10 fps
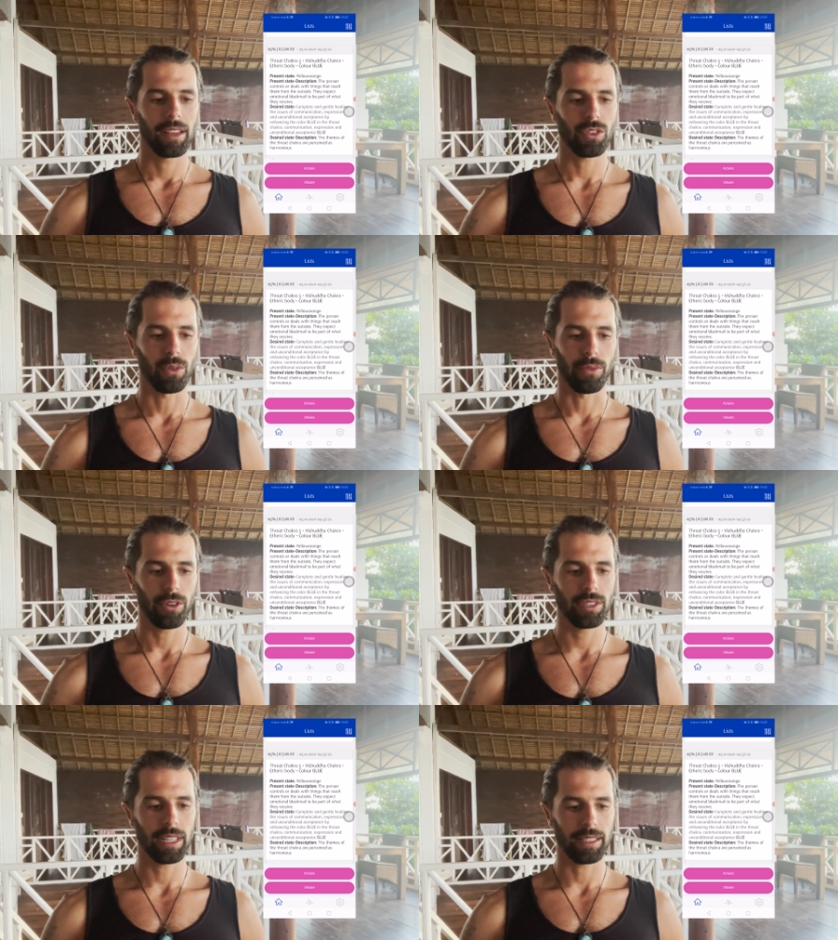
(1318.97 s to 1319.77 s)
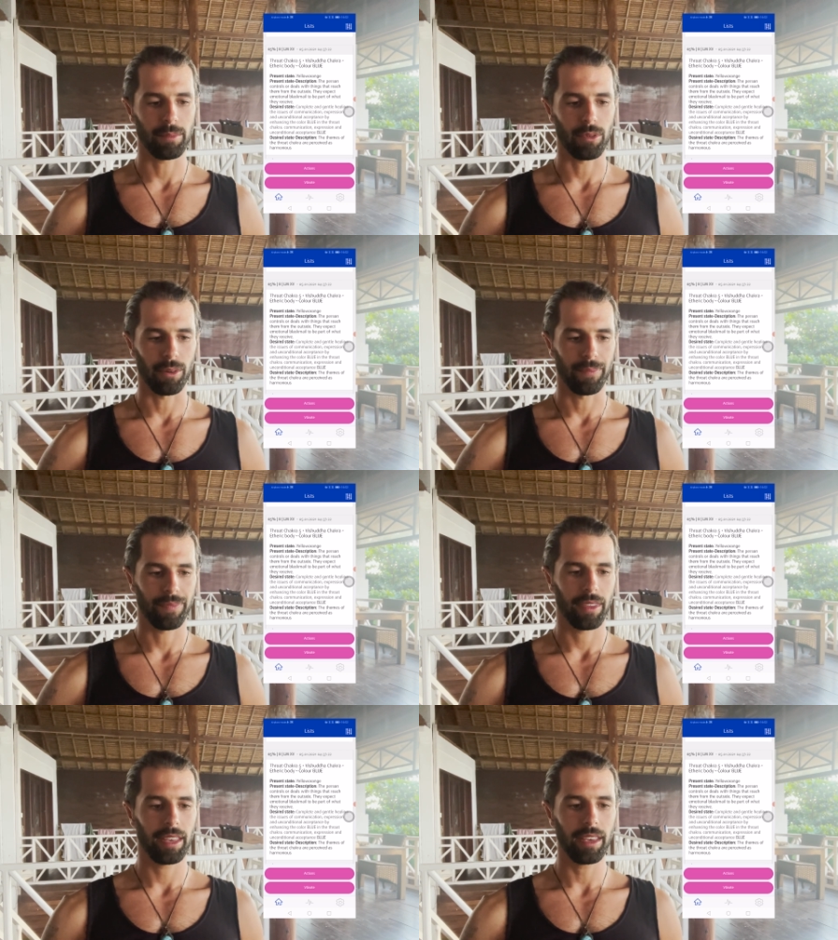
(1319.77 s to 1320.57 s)
So, first example.
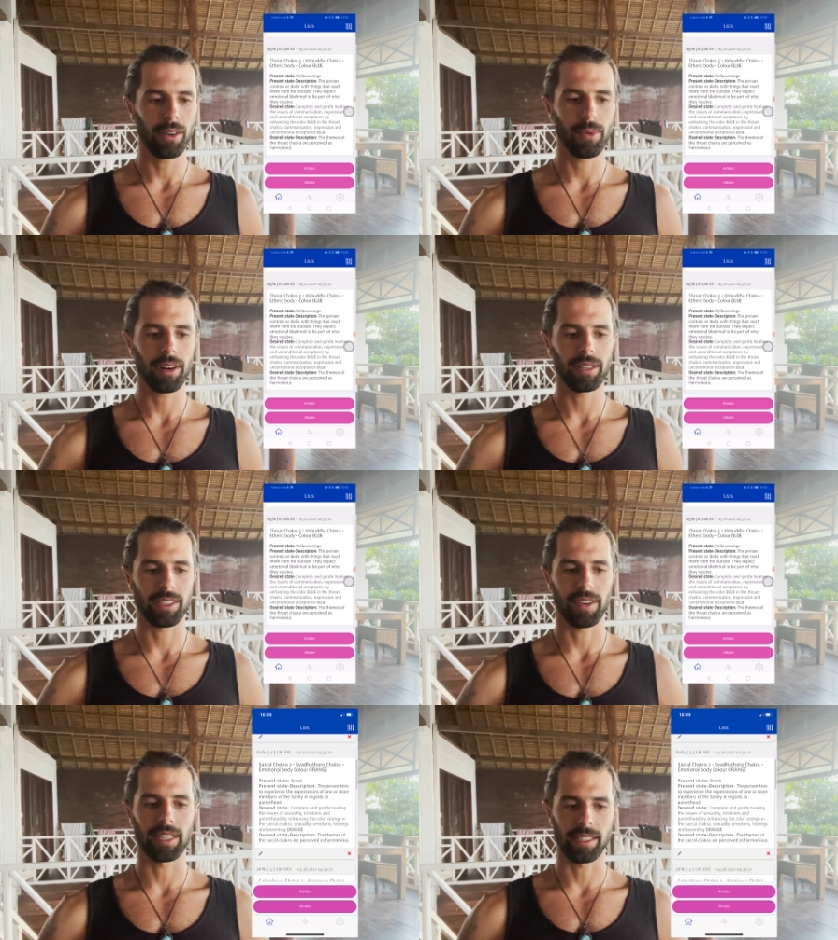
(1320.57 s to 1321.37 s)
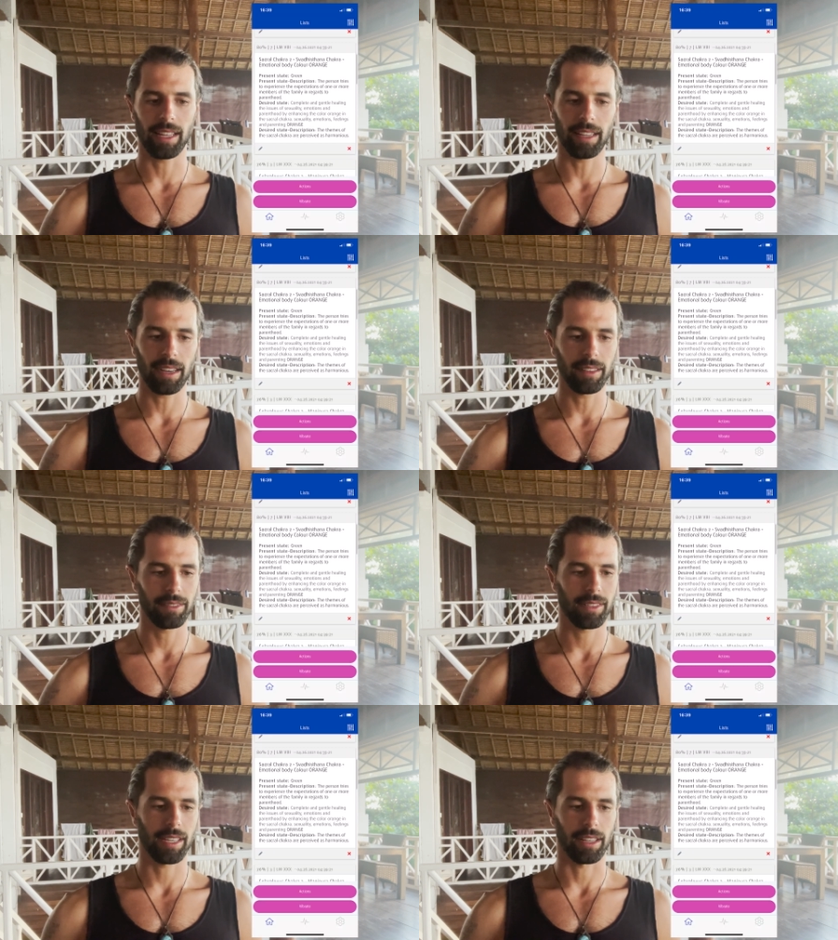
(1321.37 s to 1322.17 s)
Here we are in Svadhisthana,
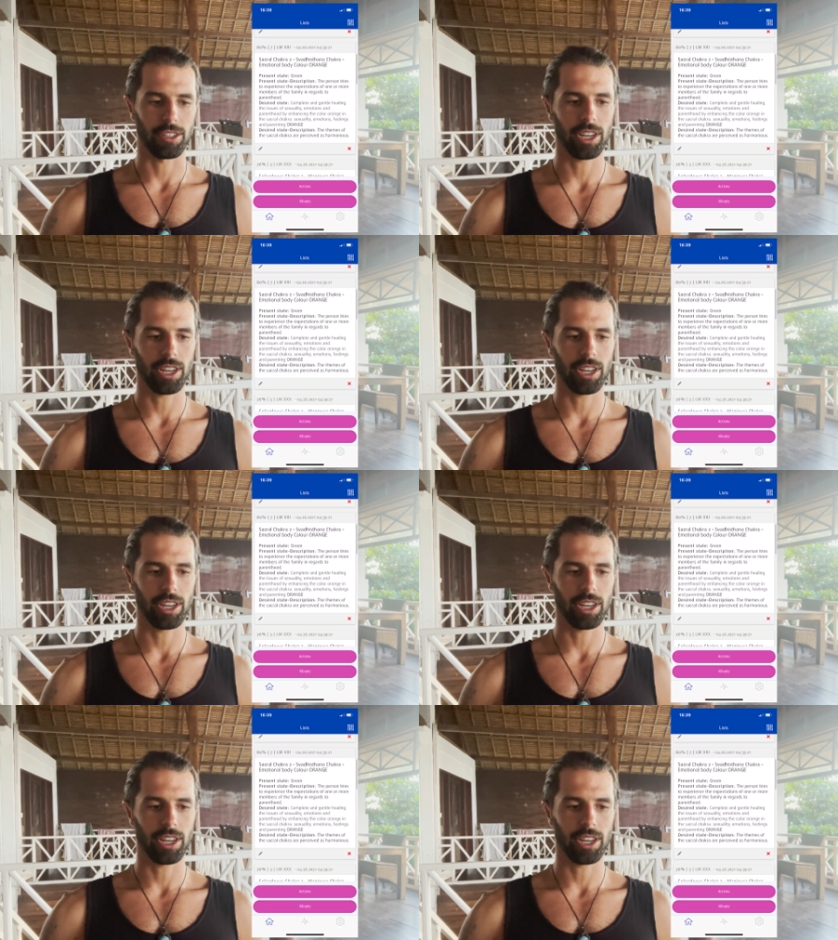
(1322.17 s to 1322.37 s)
second